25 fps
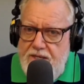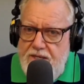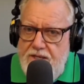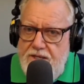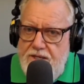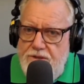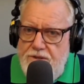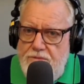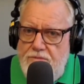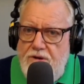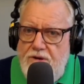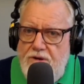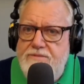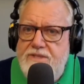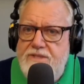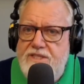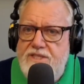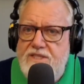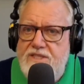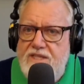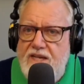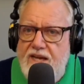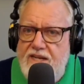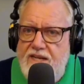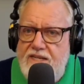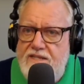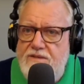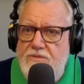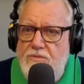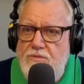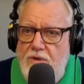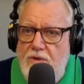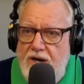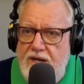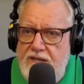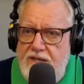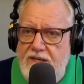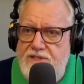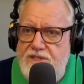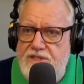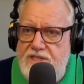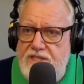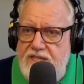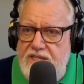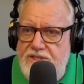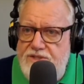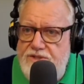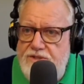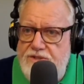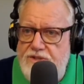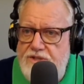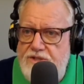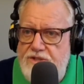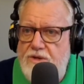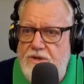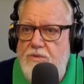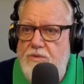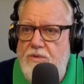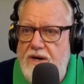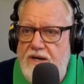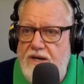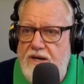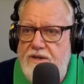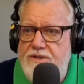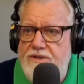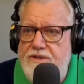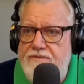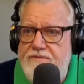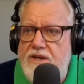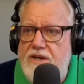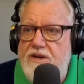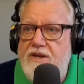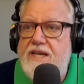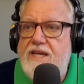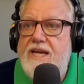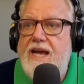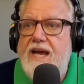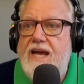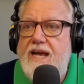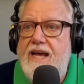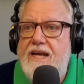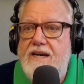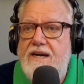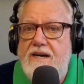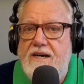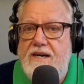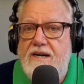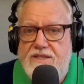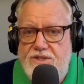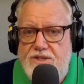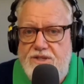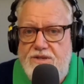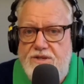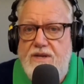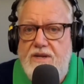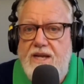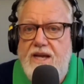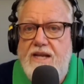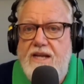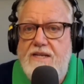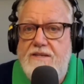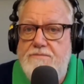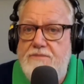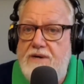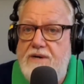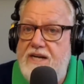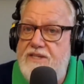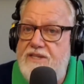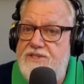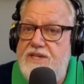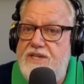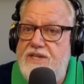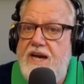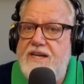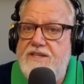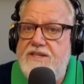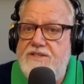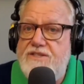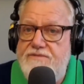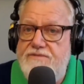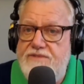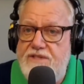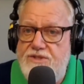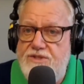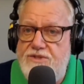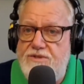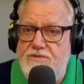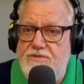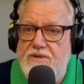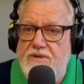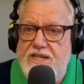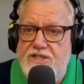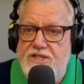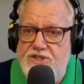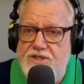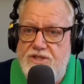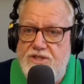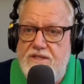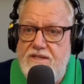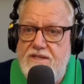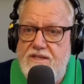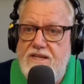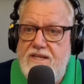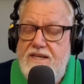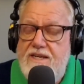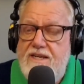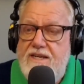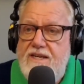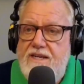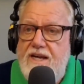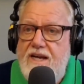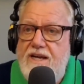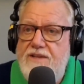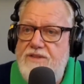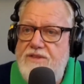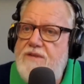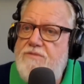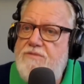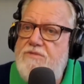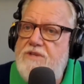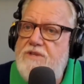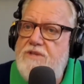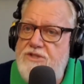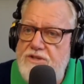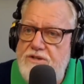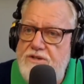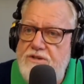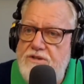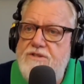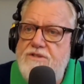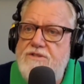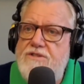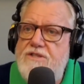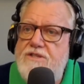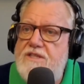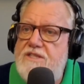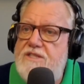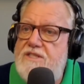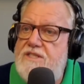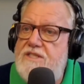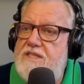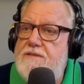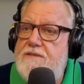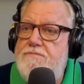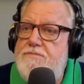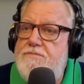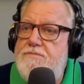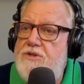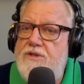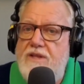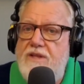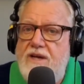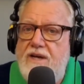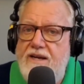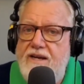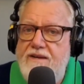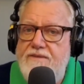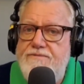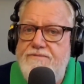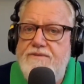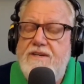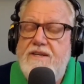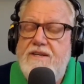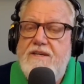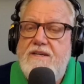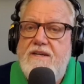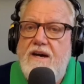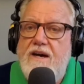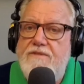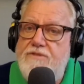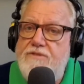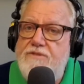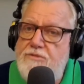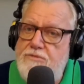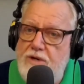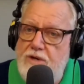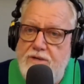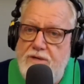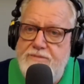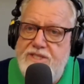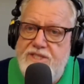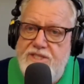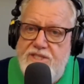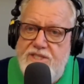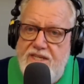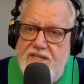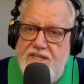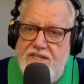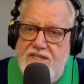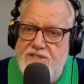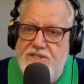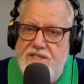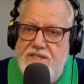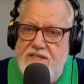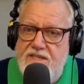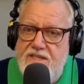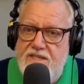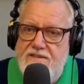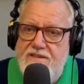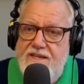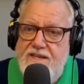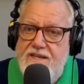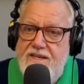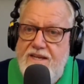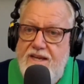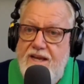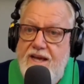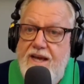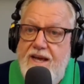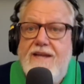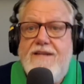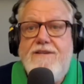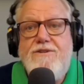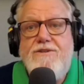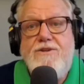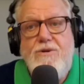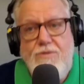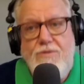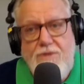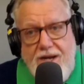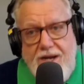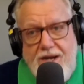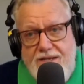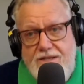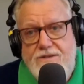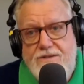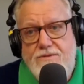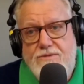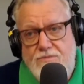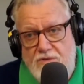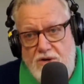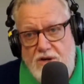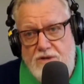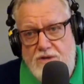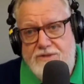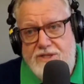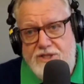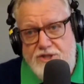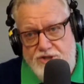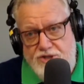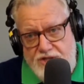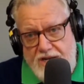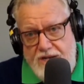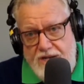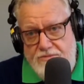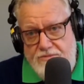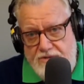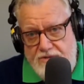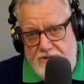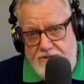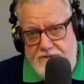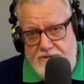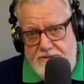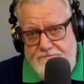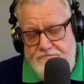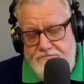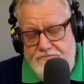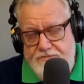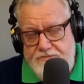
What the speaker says: The Roman Senate wanted Caesar to quell the very chaos created by his act of insurrection, and then return to the simple life of a Roman citizen and great Roman general.